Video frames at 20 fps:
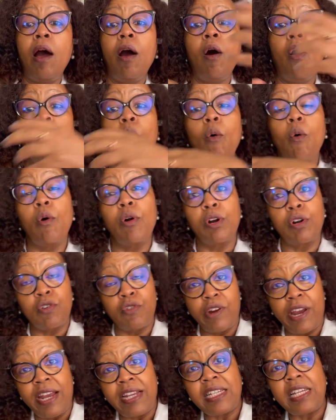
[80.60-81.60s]
or
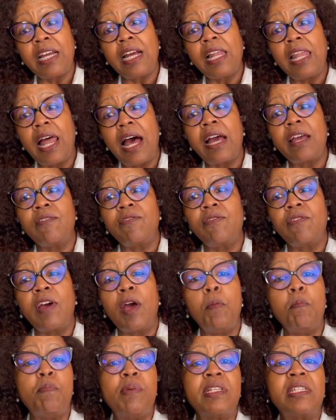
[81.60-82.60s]
creating a life
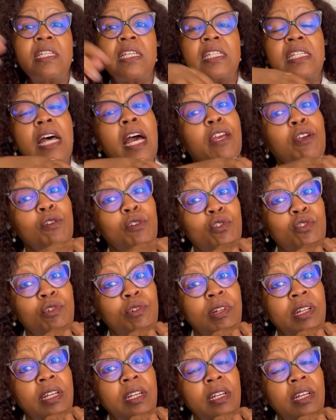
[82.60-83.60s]
and business that you
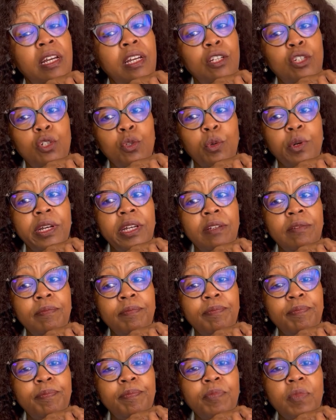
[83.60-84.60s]
truly enjoy.
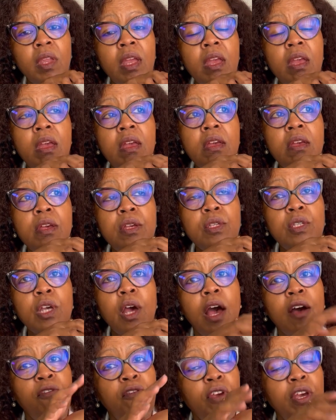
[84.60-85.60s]

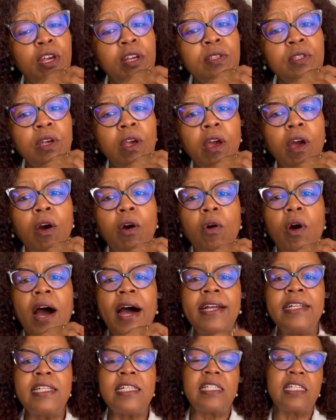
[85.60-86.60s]
So a few years ago,
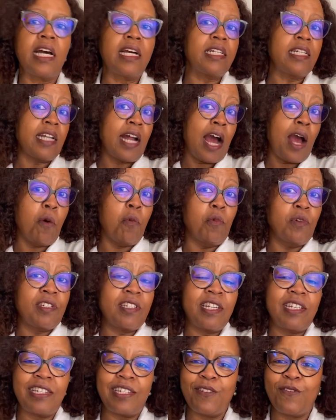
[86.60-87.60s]
I decided I
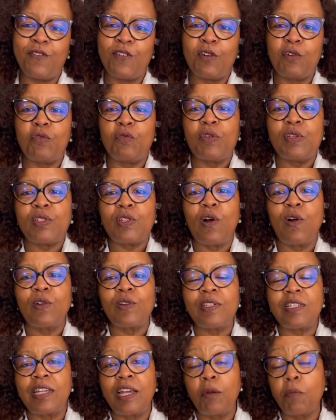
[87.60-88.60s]
wanted different
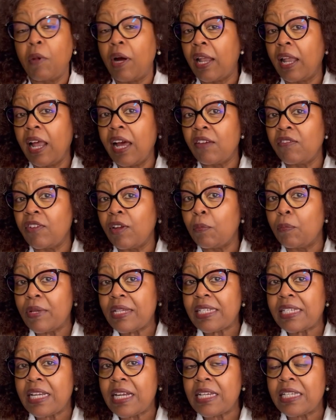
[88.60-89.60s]
results in my life and
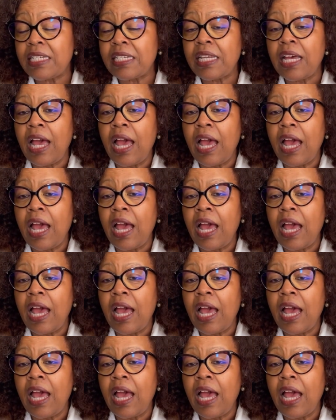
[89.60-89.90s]
business.